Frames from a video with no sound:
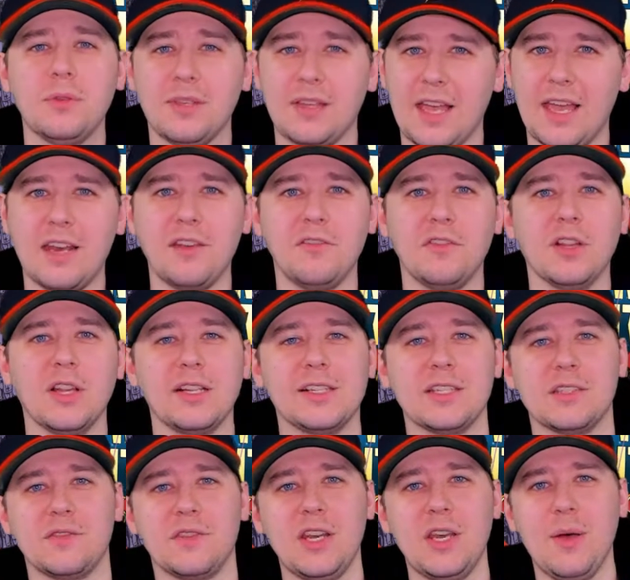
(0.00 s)
And if you like
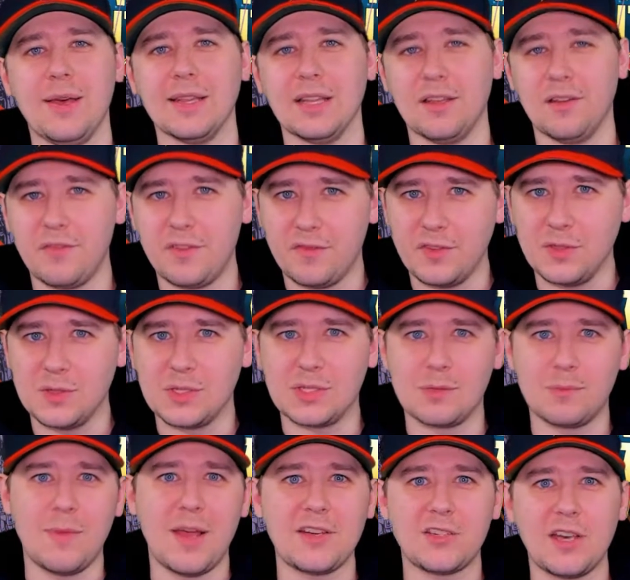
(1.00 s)
this video, I'd love it if you'd
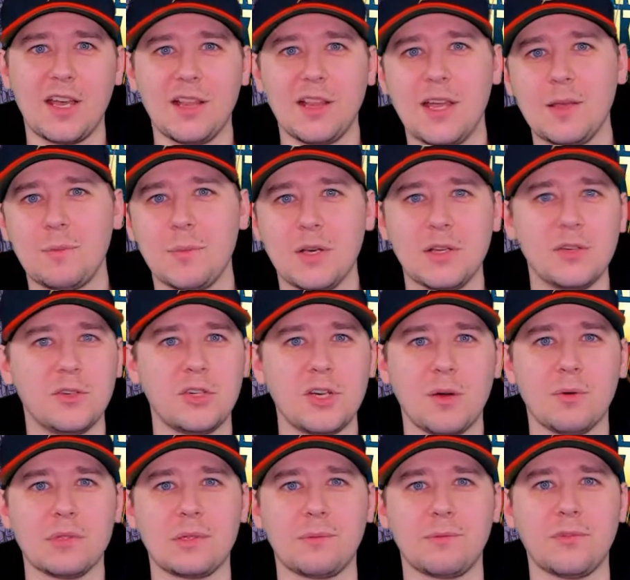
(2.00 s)
smash that like button,
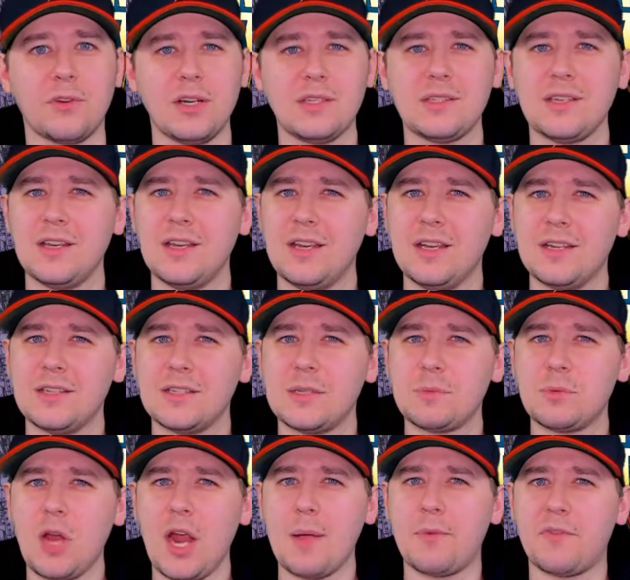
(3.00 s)
share it with some friends,
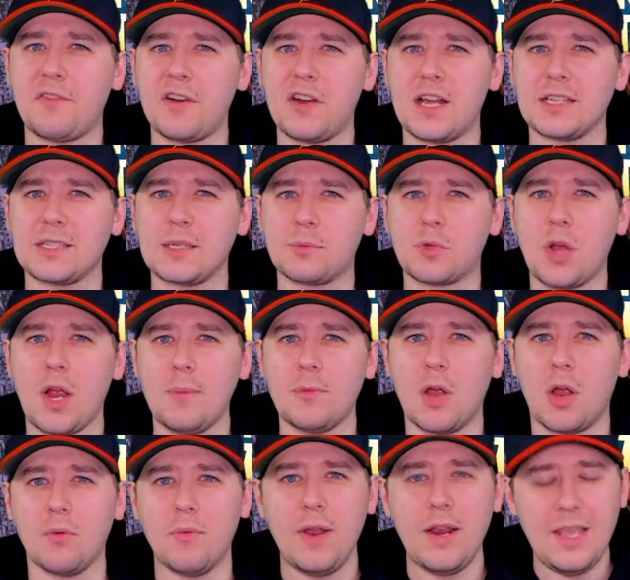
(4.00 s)
subscribe if you're not subscribed
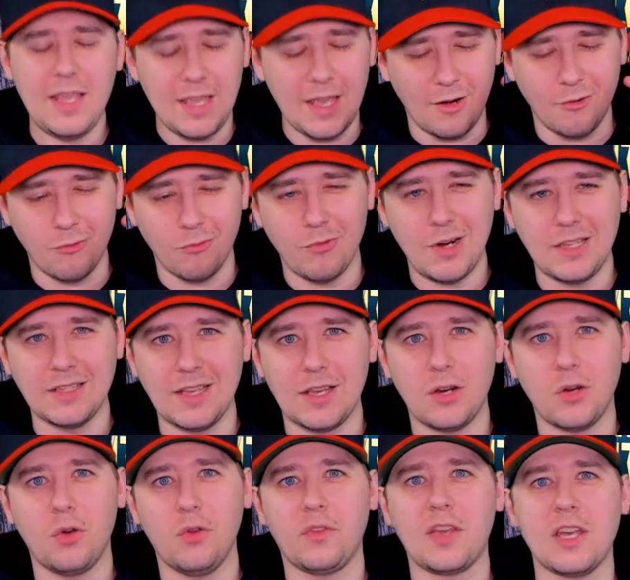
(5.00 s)
already, and ring
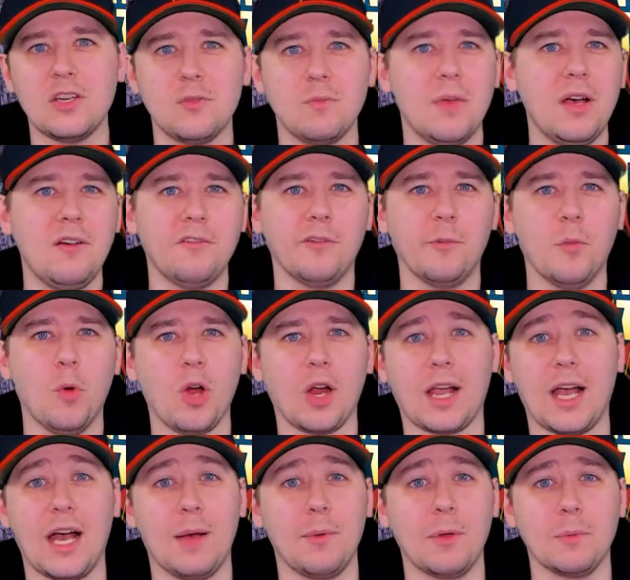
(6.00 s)
that notification bell for more
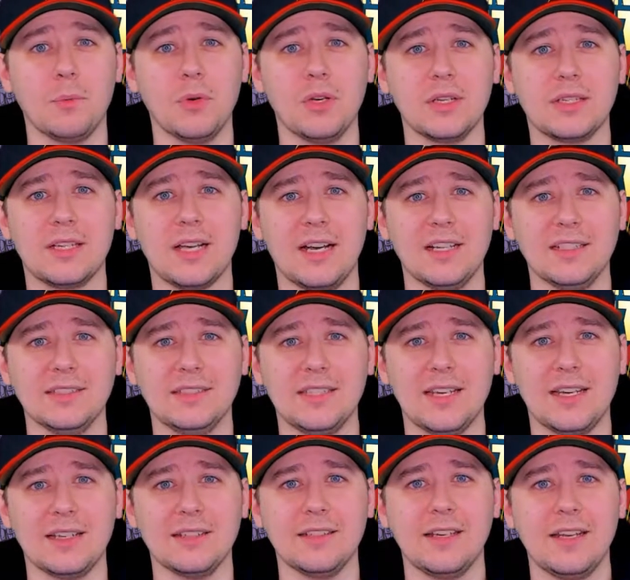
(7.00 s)
comic book
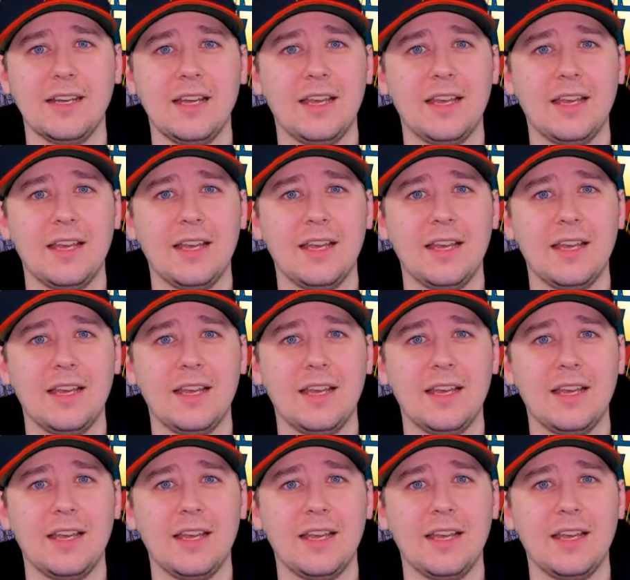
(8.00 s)
content.